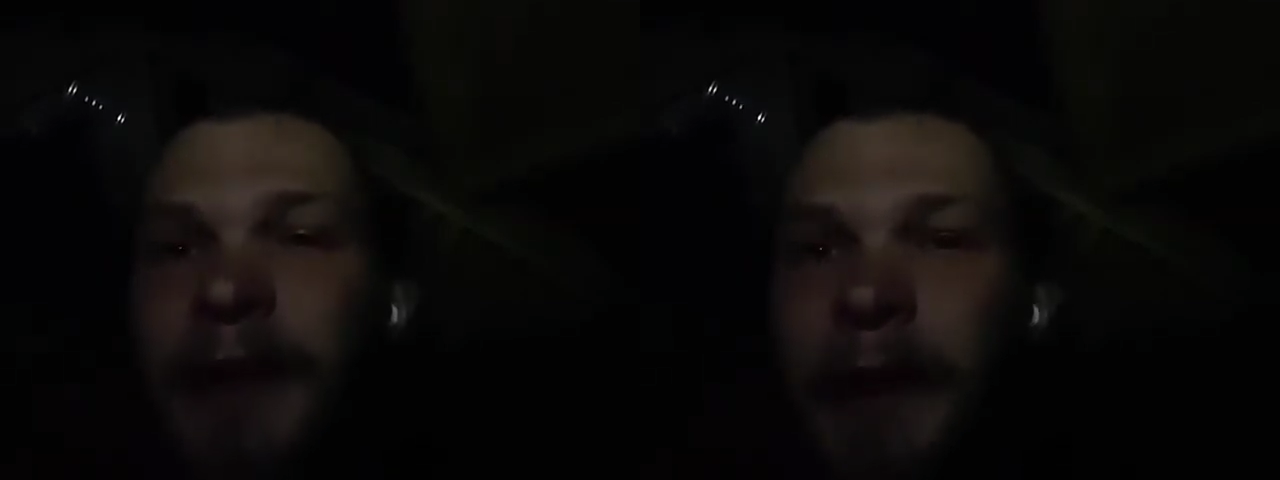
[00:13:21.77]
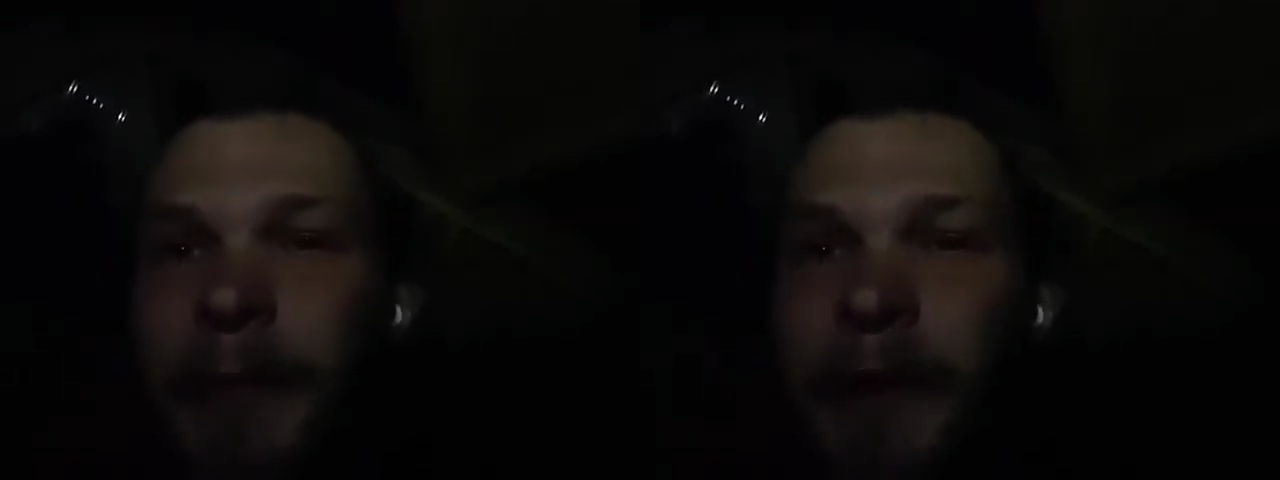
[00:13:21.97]

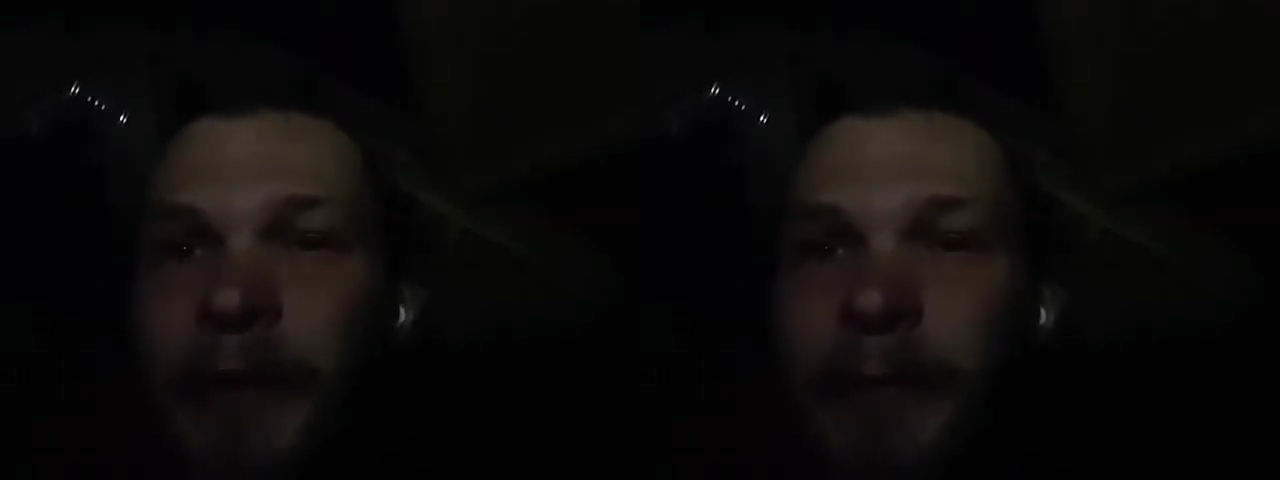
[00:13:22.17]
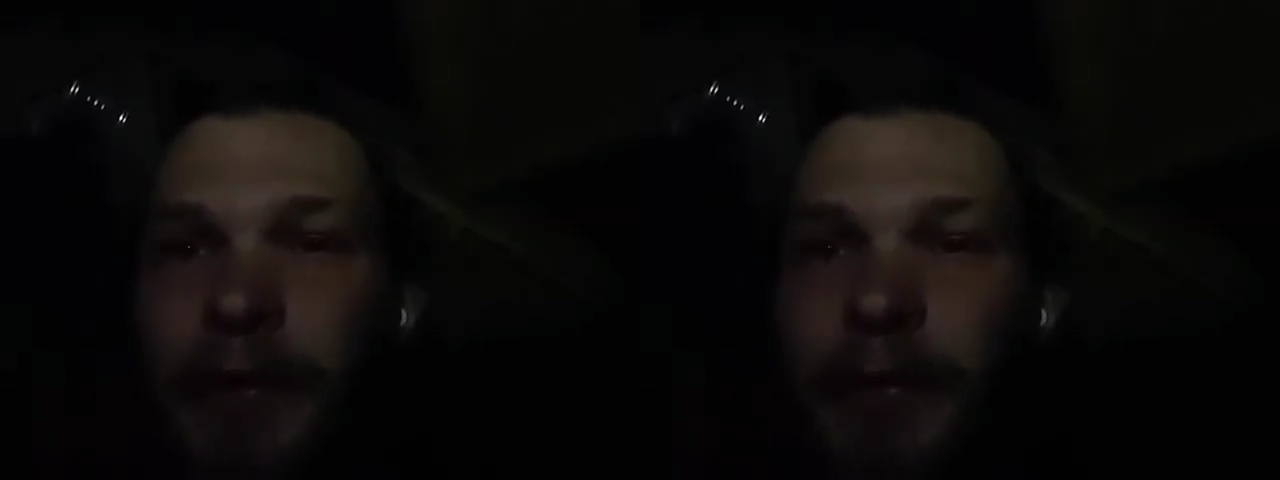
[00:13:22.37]
And Winnie
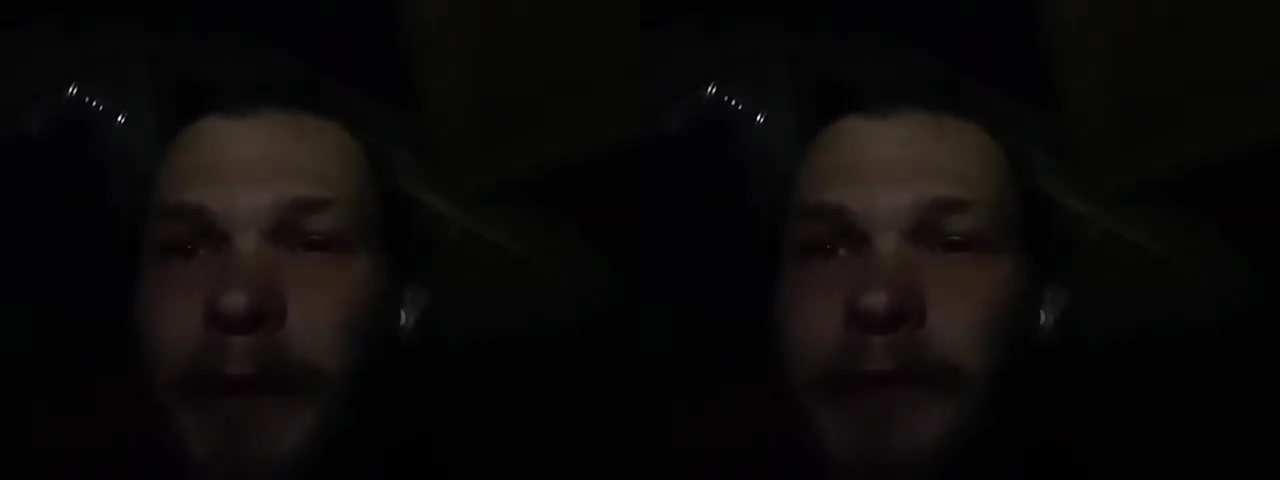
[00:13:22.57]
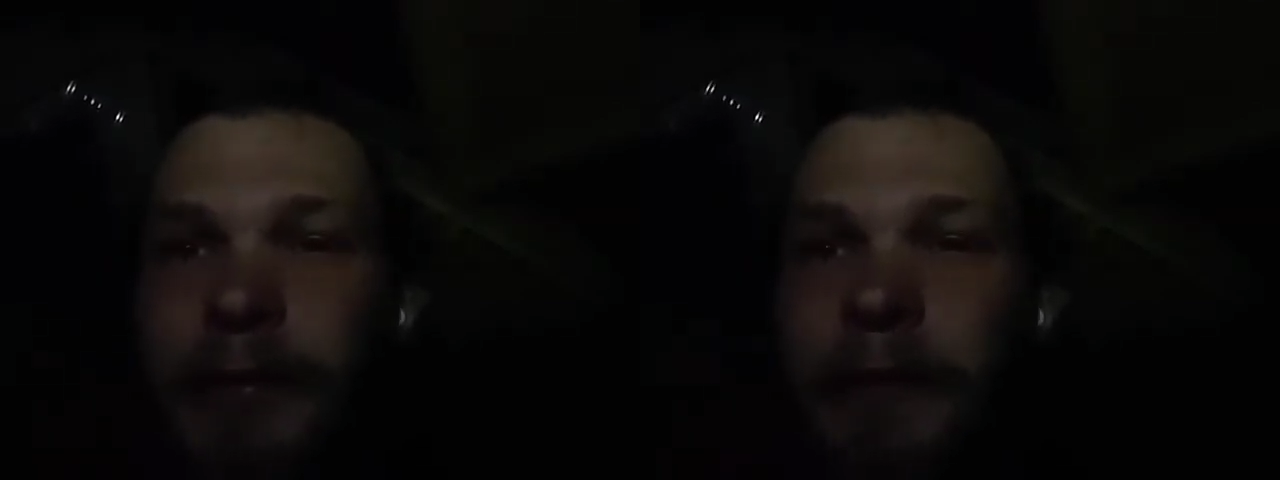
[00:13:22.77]
the Pooh
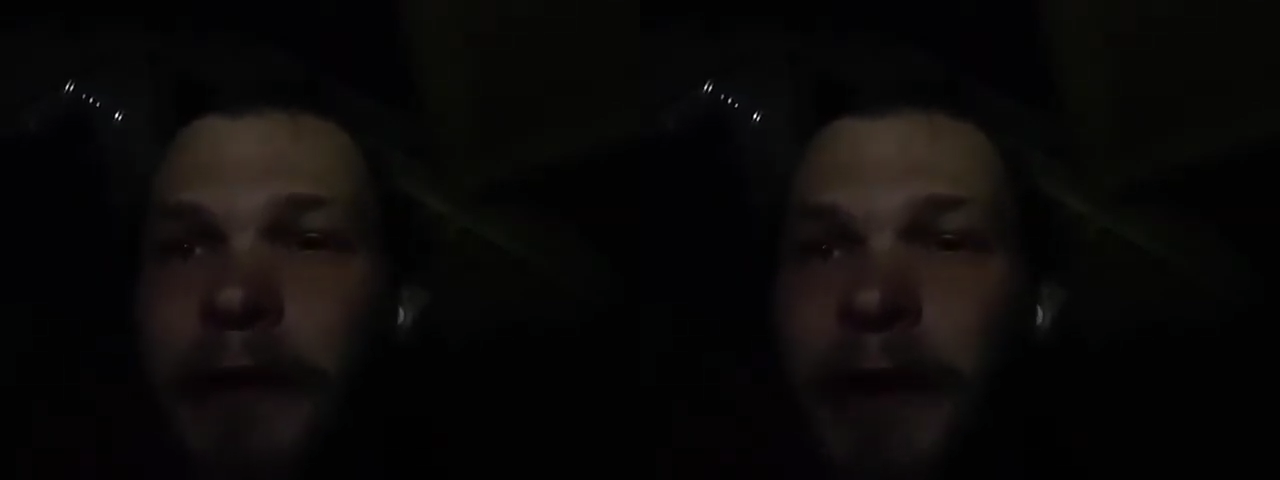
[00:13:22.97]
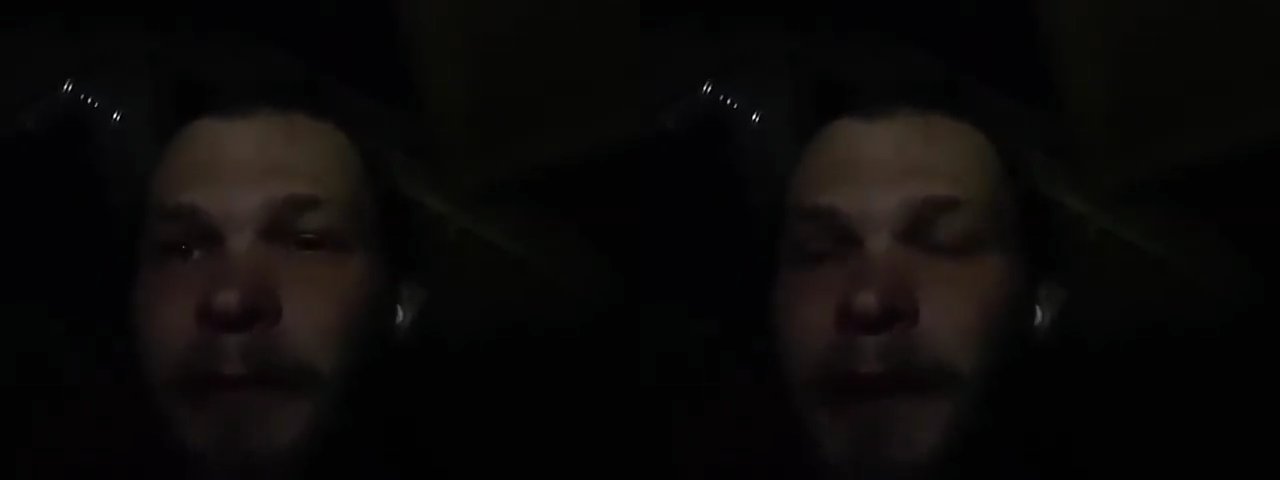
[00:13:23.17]
went to a
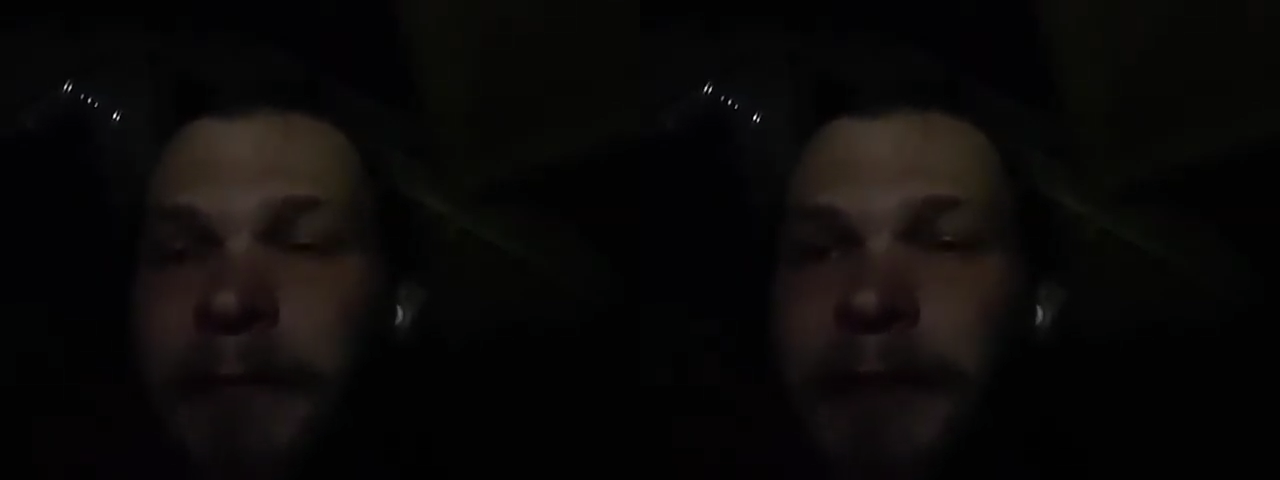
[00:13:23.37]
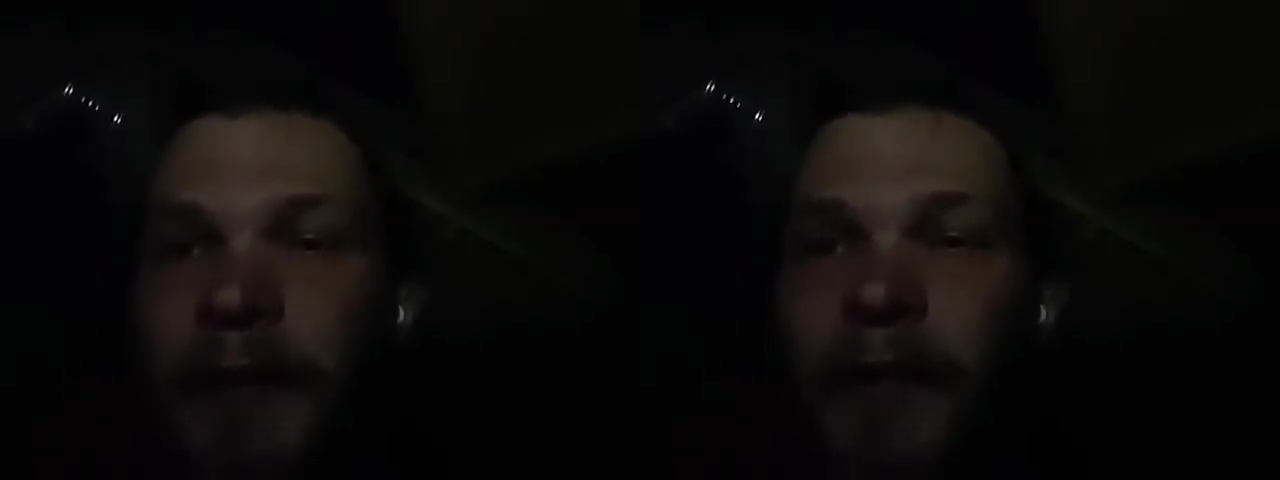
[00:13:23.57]
very muddy
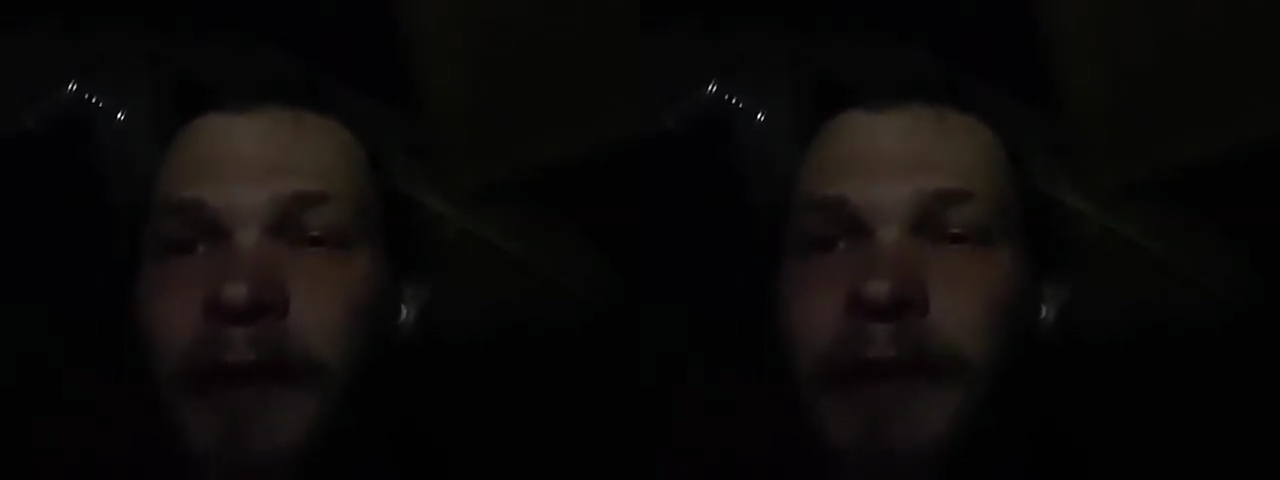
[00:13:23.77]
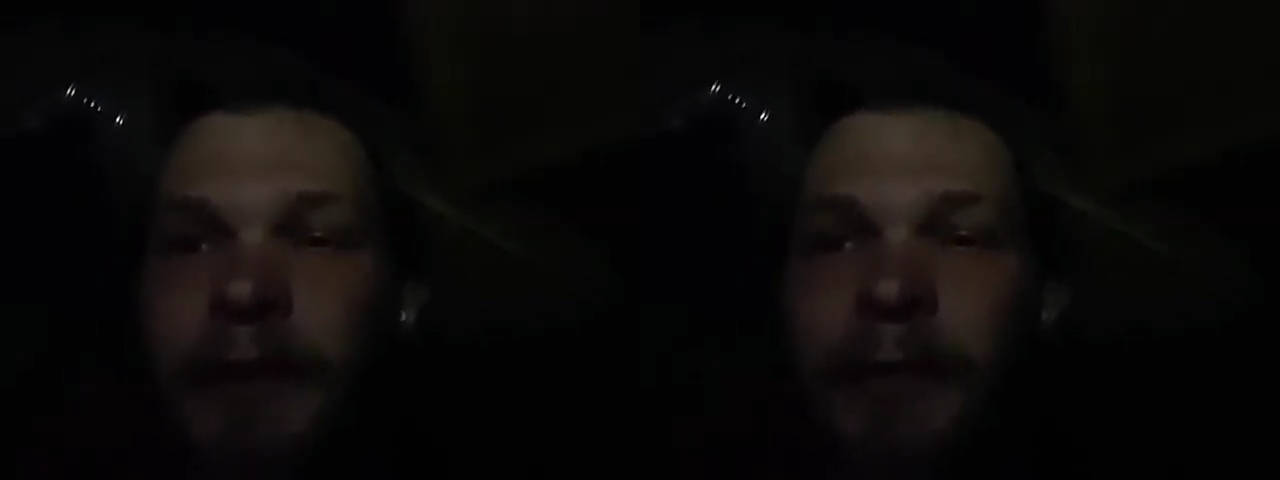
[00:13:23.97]
place
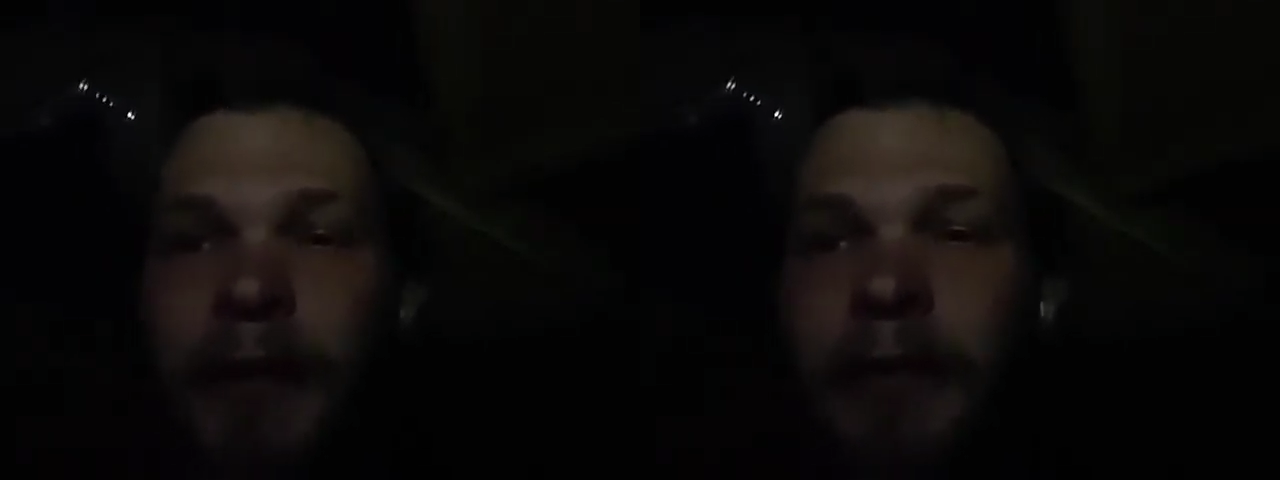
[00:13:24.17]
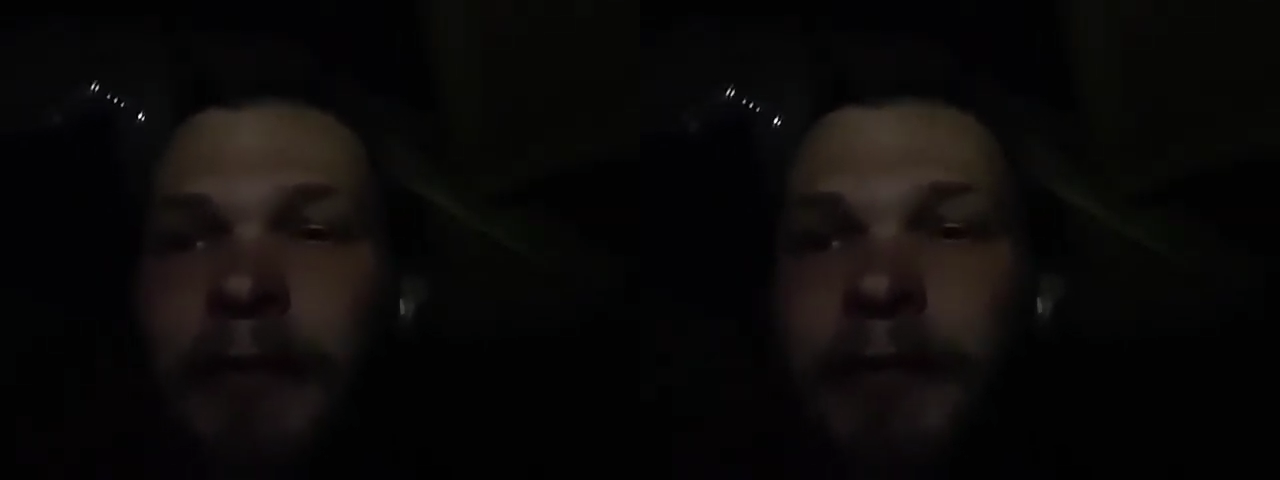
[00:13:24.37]
that he knew
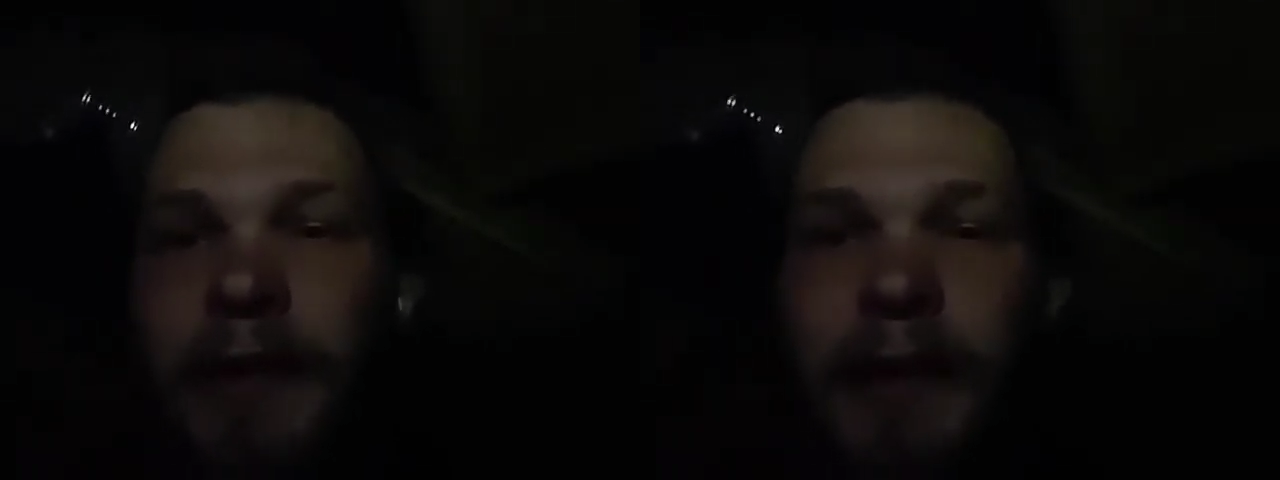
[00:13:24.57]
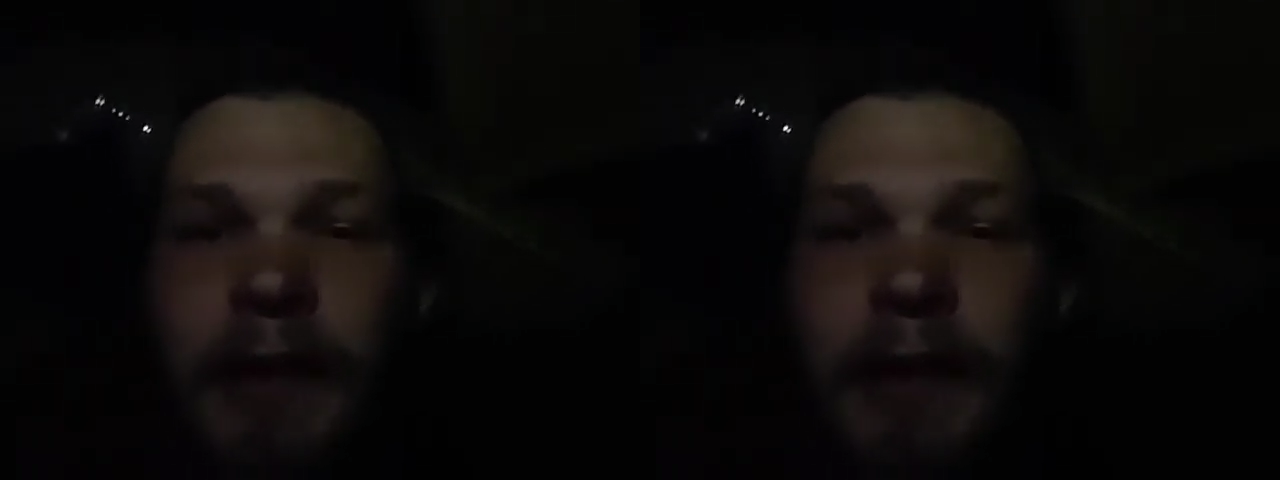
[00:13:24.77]
of,